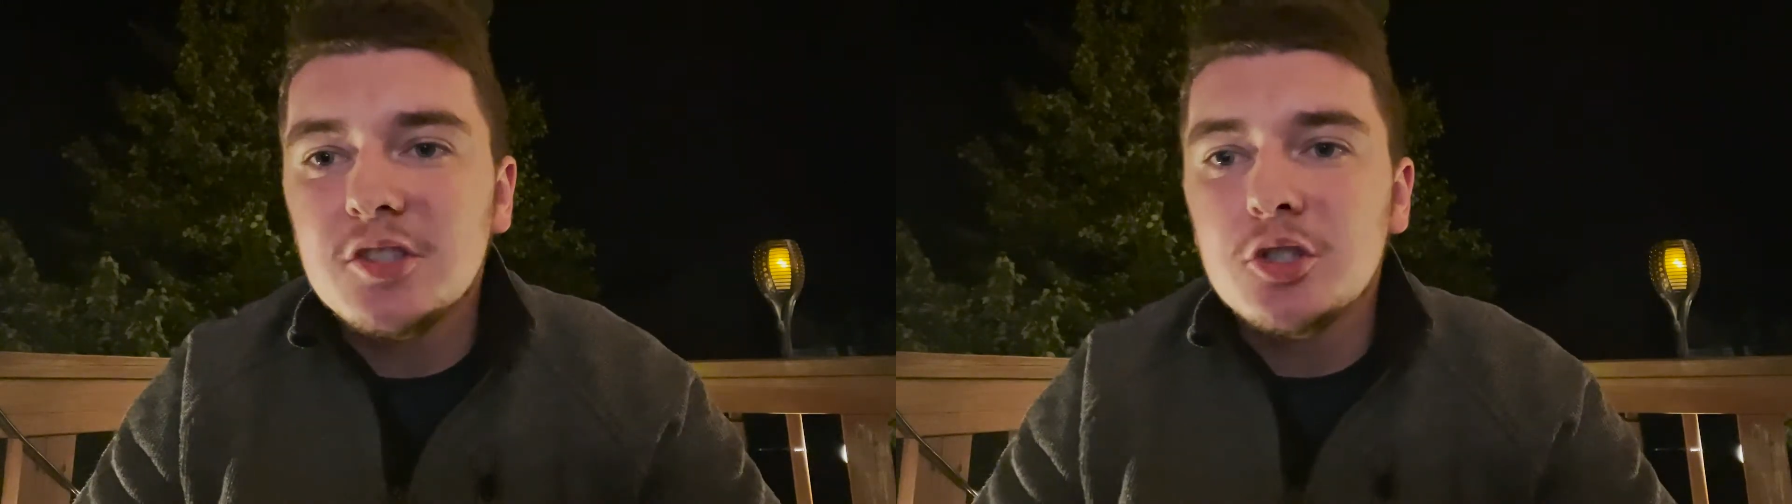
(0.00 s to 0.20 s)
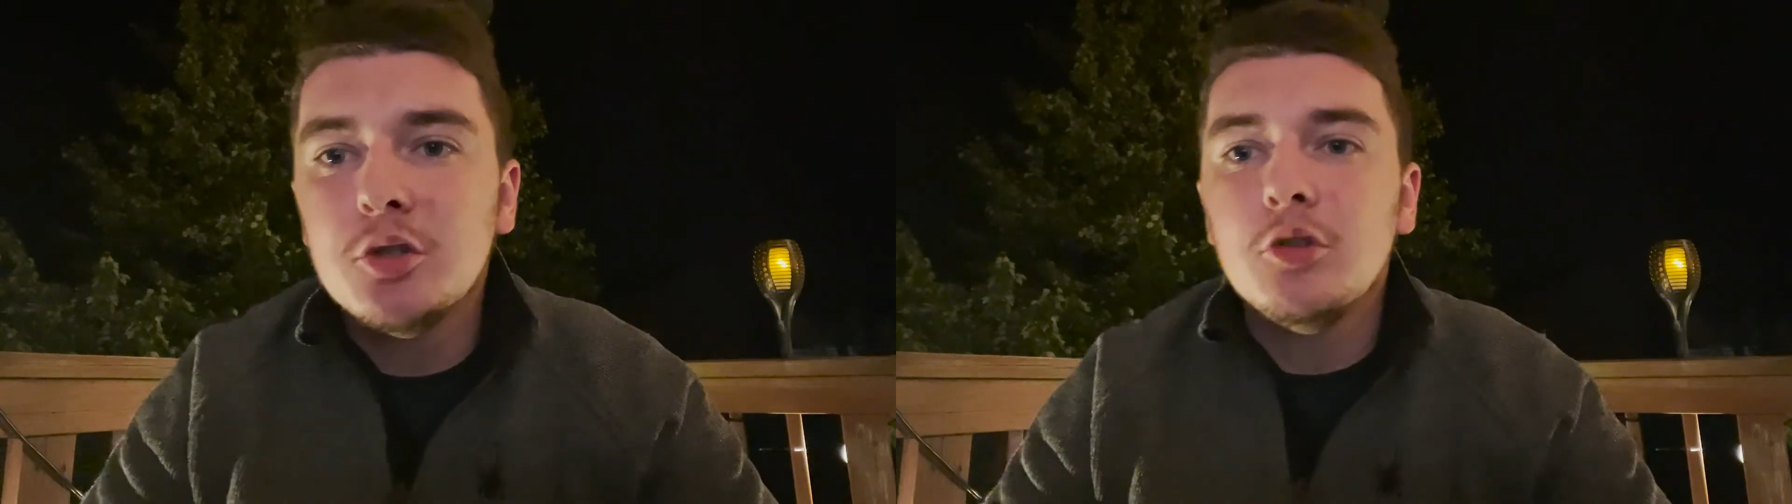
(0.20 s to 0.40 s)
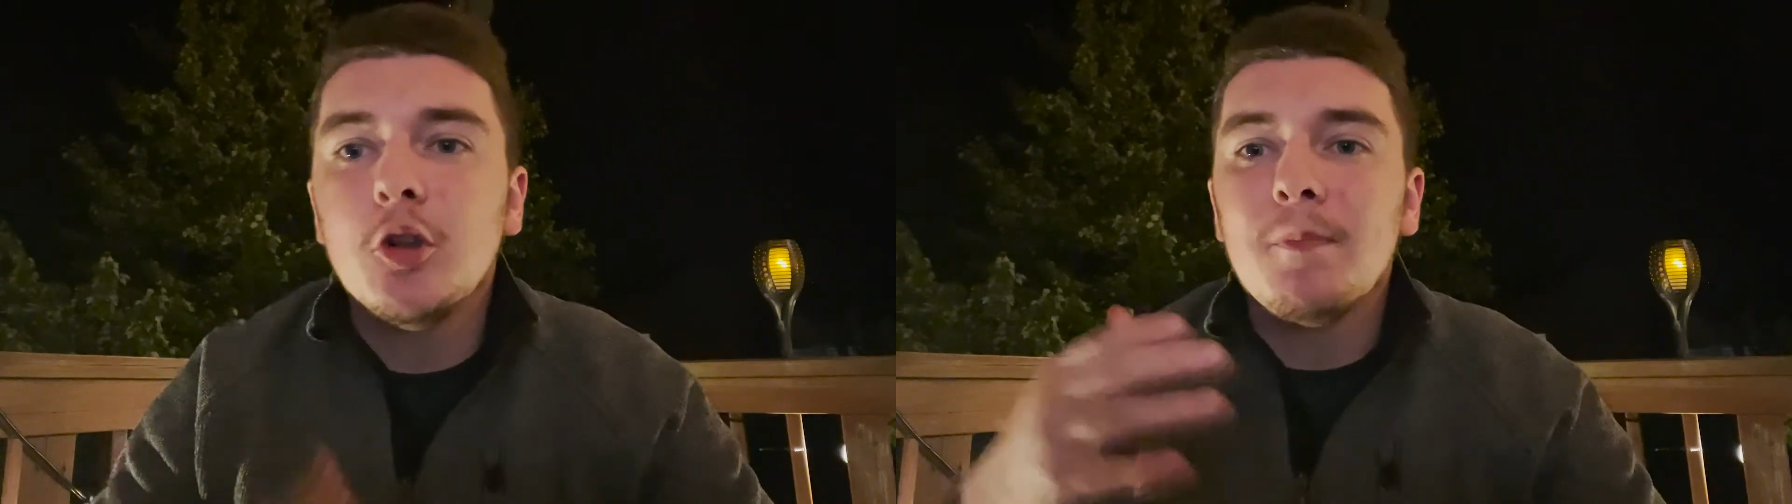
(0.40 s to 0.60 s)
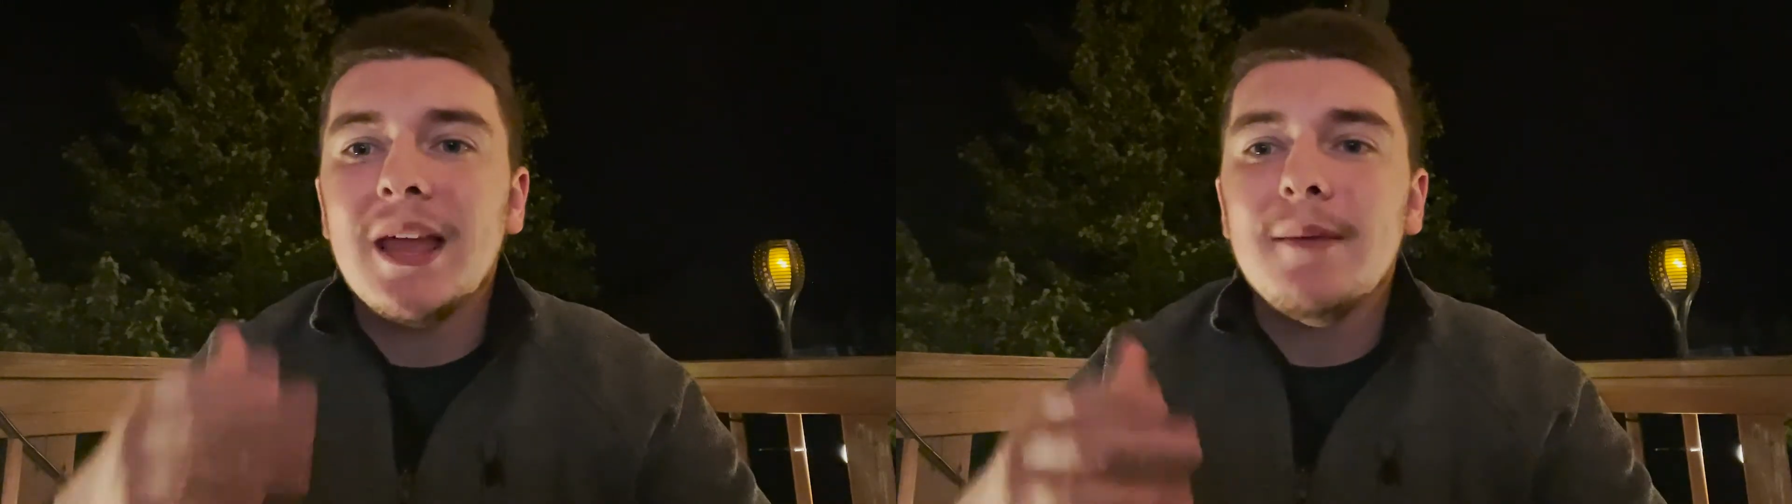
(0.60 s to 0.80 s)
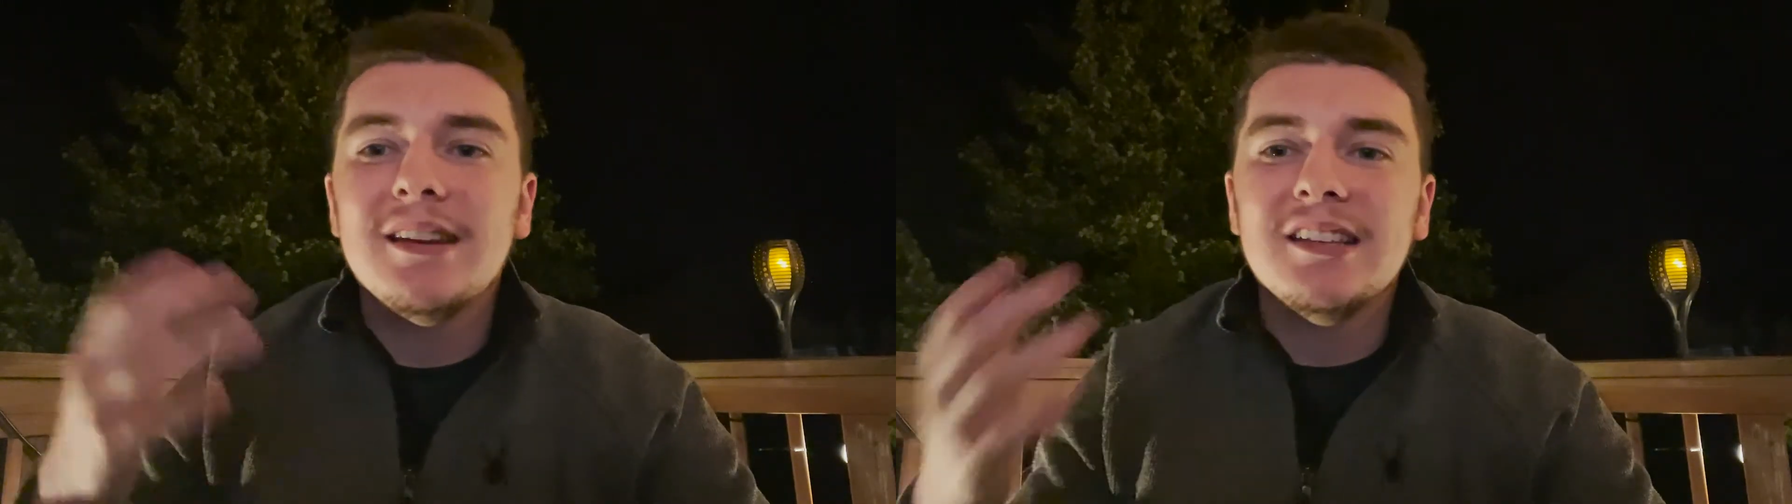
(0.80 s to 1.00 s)
to your
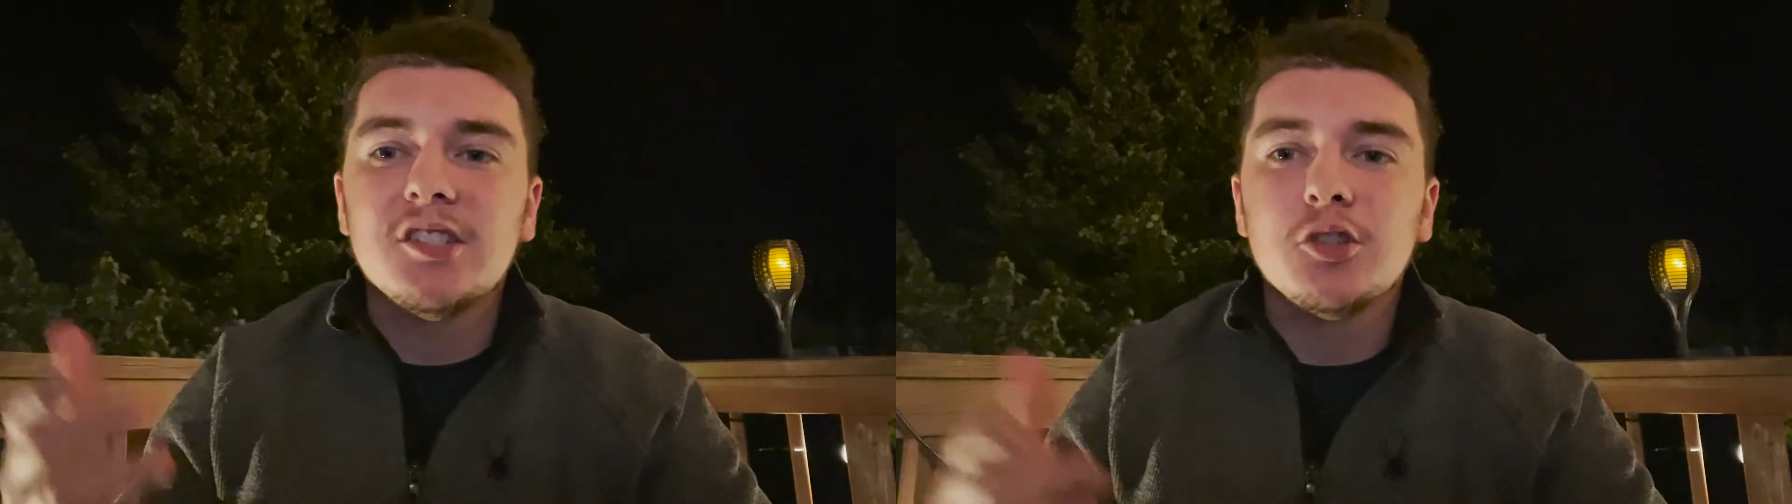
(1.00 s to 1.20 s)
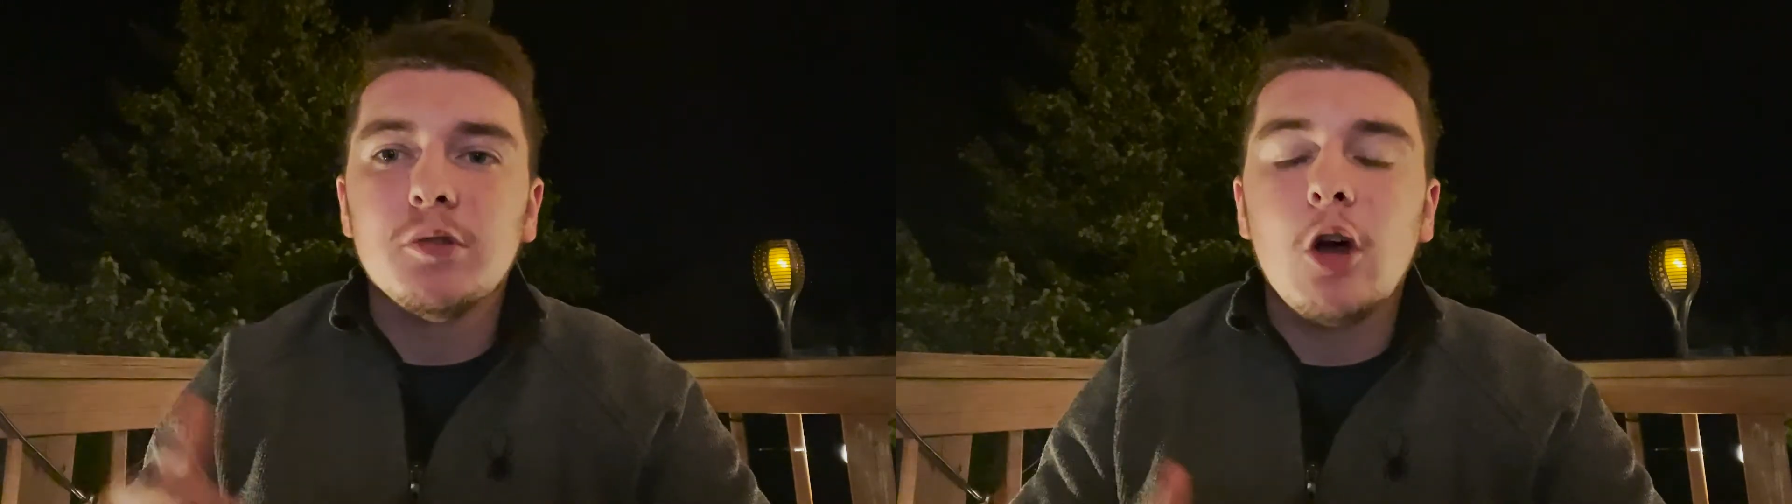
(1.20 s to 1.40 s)
payment history.